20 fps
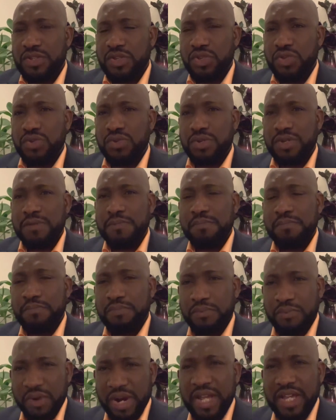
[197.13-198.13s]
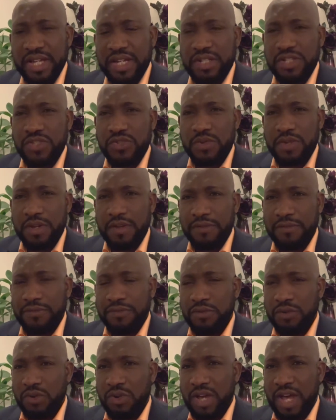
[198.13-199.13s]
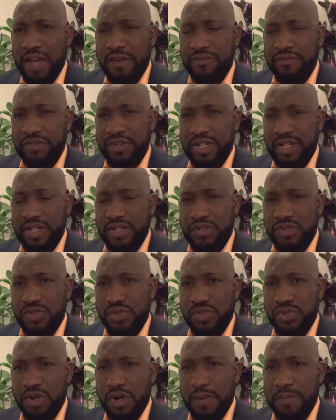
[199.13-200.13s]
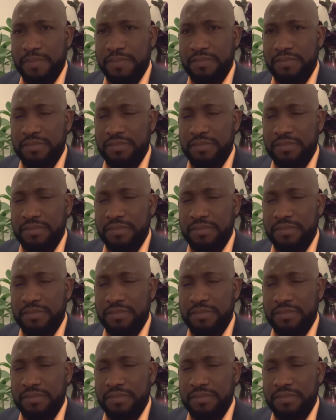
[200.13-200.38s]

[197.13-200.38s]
you can break into a fellow African shop